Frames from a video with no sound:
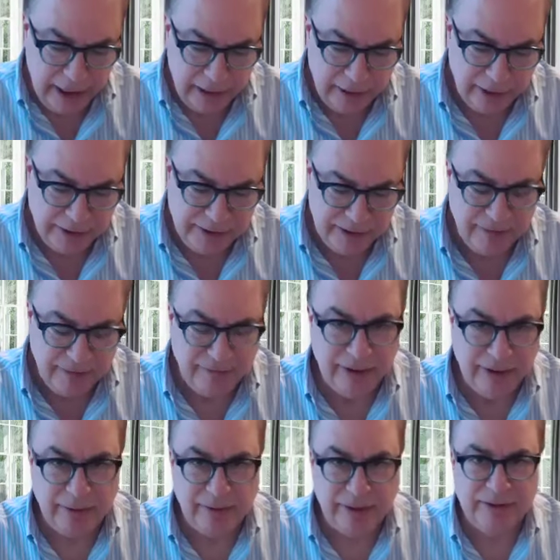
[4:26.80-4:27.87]
Could a single
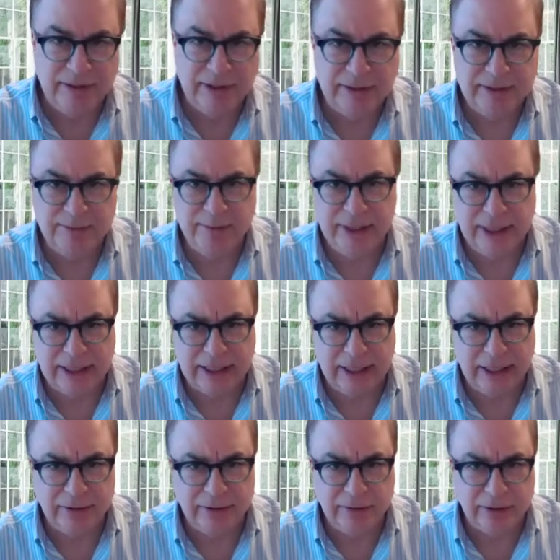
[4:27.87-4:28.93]
family residence be a
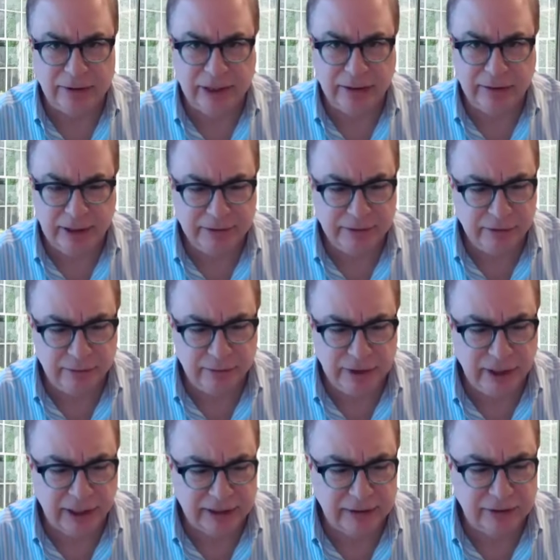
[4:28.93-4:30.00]
condo or townhouse, or are we
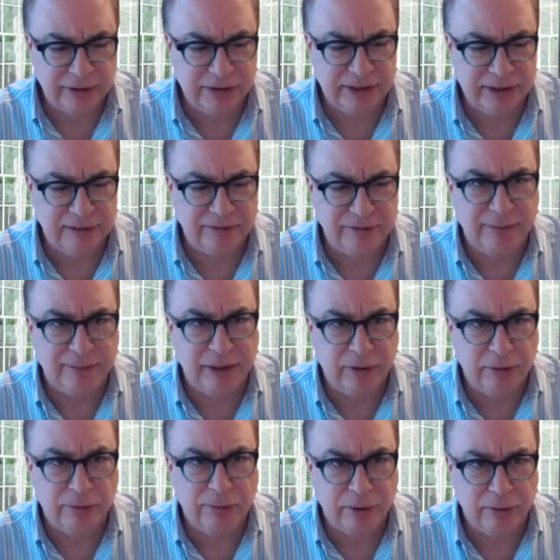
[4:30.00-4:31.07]
talking just single family
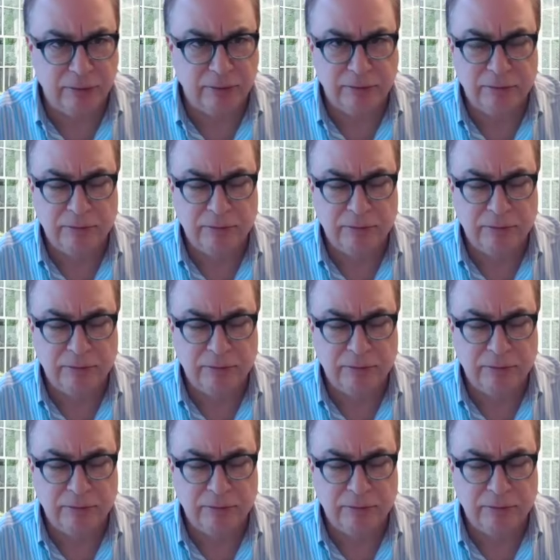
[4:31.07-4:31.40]
home?